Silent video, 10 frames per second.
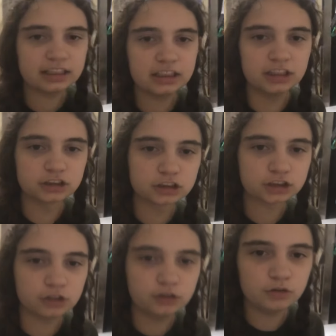here,
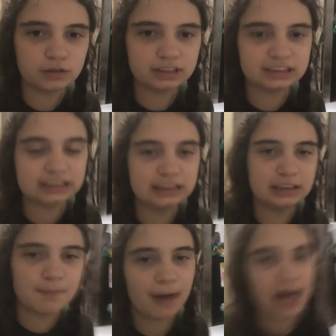so you can
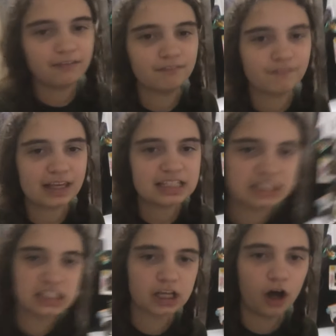see my face.
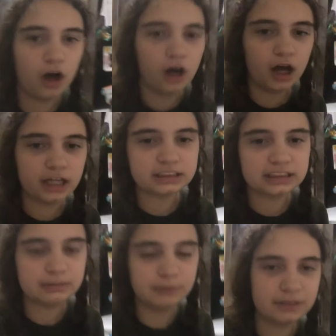I should
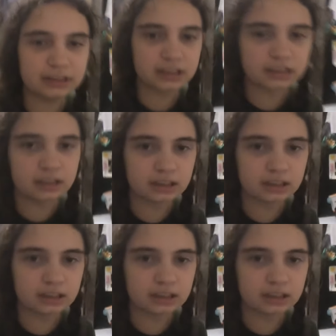keep you here.